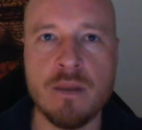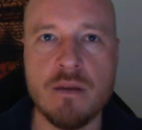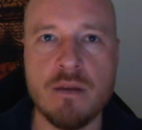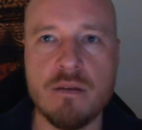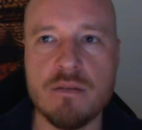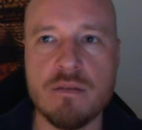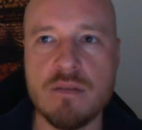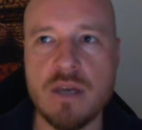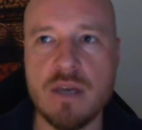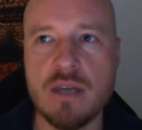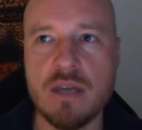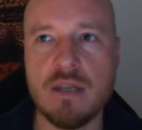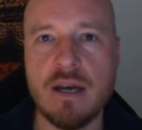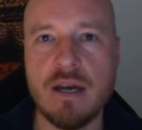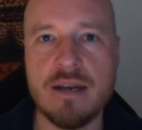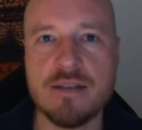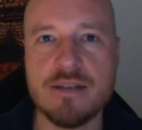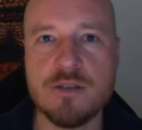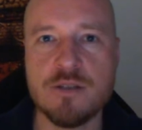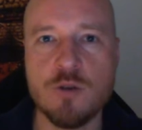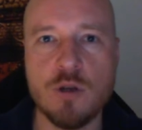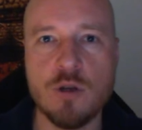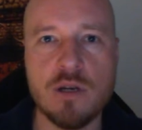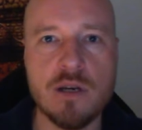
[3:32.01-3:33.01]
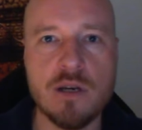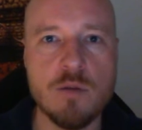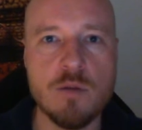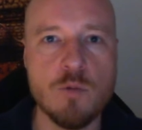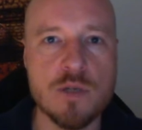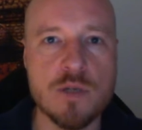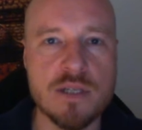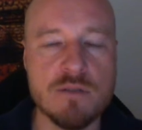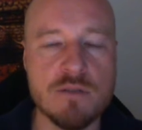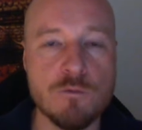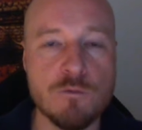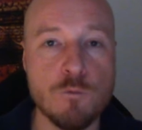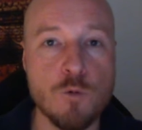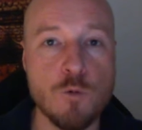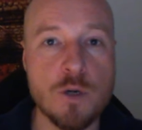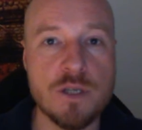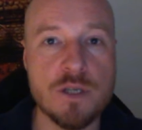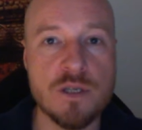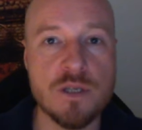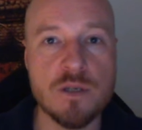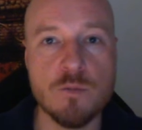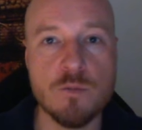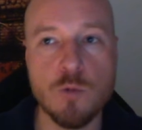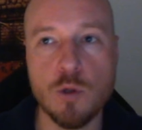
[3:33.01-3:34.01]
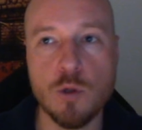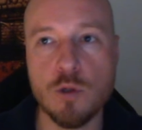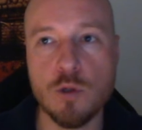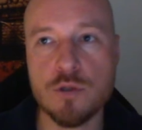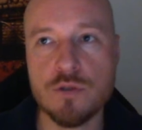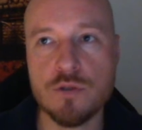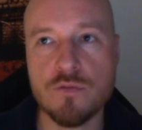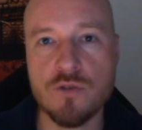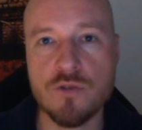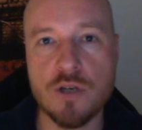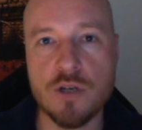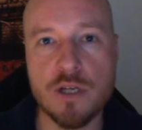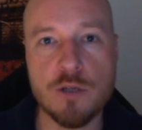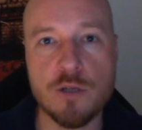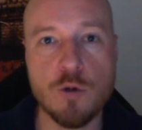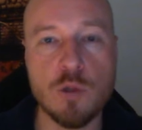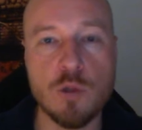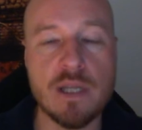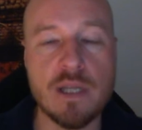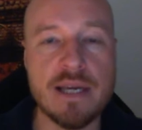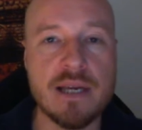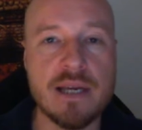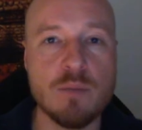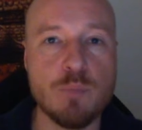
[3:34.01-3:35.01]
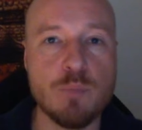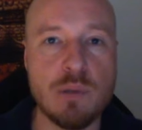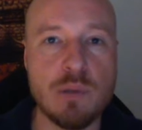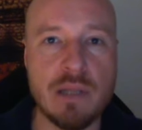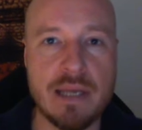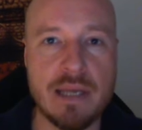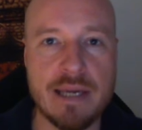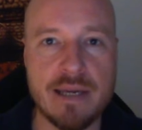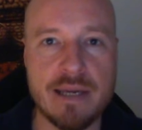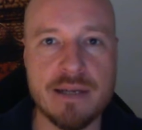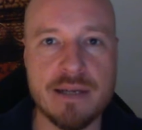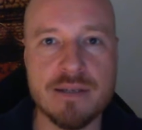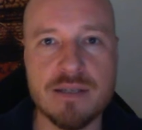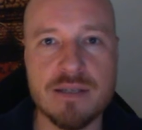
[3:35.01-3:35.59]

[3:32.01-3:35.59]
then I certainly was avoiding Warlords of Draenor like a plague,